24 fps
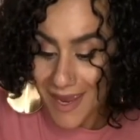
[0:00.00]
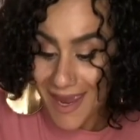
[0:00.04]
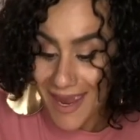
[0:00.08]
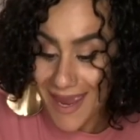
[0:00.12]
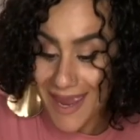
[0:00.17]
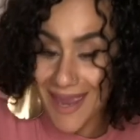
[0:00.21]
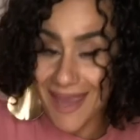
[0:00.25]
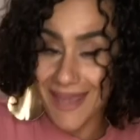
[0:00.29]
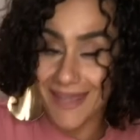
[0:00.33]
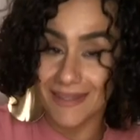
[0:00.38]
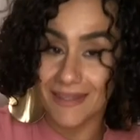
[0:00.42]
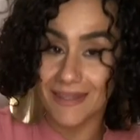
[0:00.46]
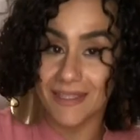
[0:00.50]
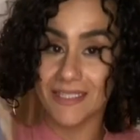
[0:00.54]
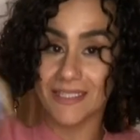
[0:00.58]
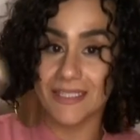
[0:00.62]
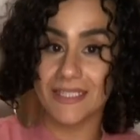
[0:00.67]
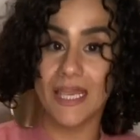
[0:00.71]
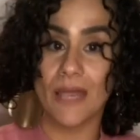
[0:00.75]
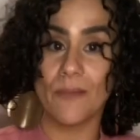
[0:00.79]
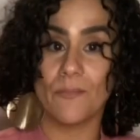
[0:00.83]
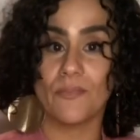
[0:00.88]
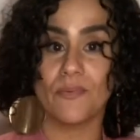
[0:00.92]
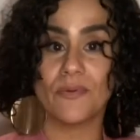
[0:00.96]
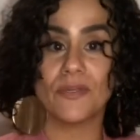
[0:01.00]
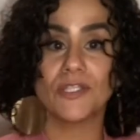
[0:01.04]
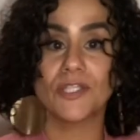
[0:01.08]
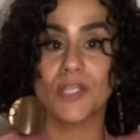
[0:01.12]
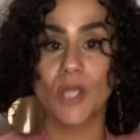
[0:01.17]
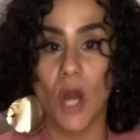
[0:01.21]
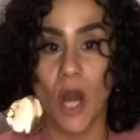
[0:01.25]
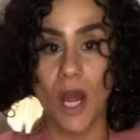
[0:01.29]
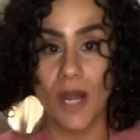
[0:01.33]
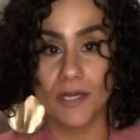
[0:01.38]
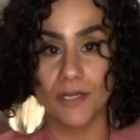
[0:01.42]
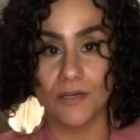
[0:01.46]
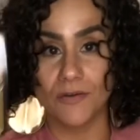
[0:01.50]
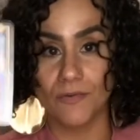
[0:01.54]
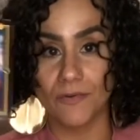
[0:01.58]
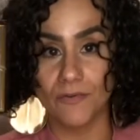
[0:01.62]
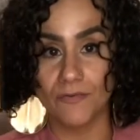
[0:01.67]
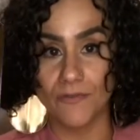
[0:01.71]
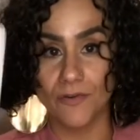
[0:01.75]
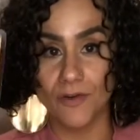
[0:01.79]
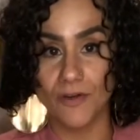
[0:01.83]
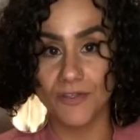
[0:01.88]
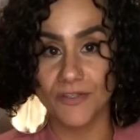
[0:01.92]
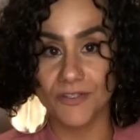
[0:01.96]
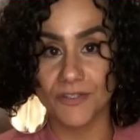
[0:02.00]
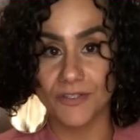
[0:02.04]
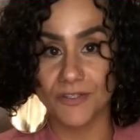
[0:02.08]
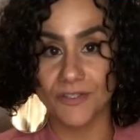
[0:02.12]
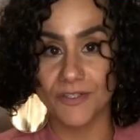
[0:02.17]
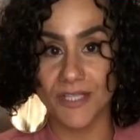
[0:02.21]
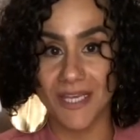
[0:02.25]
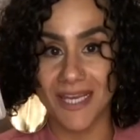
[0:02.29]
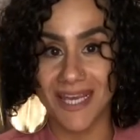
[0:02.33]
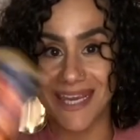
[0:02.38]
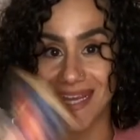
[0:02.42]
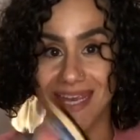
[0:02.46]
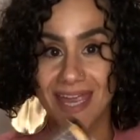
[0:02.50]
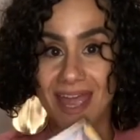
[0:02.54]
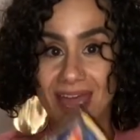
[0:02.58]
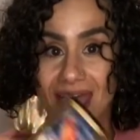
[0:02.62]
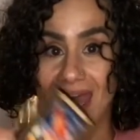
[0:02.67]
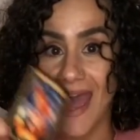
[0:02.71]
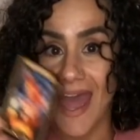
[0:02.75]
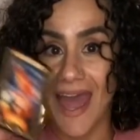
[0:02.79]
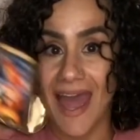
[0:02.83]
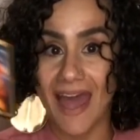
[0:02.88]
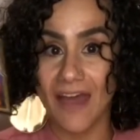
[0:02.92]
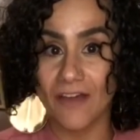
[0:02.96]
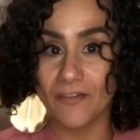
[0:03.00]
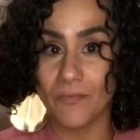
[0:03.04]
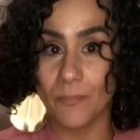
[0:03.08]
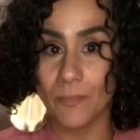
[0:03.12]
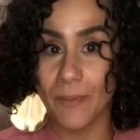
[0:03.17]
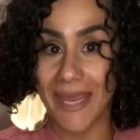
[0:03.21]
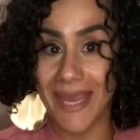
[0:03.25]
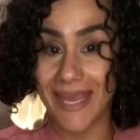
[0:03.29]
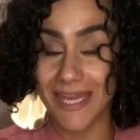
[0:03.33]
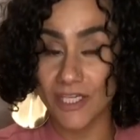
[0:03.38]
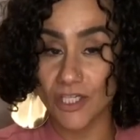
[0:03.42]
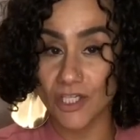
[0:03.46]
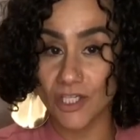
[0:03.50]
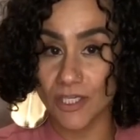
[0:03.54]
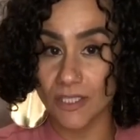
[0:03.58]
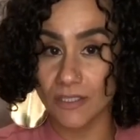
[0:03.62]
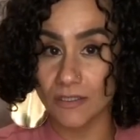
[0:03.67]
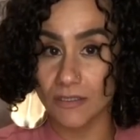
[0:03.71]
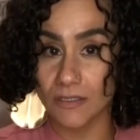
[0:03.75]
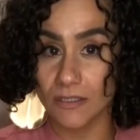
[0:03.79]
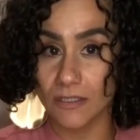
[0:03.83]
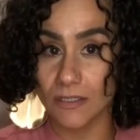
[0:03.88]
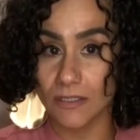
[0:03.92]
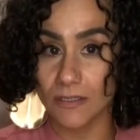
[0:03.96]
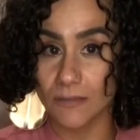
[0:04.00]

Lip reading: And the Temperance card in reverse, they're saying have patience.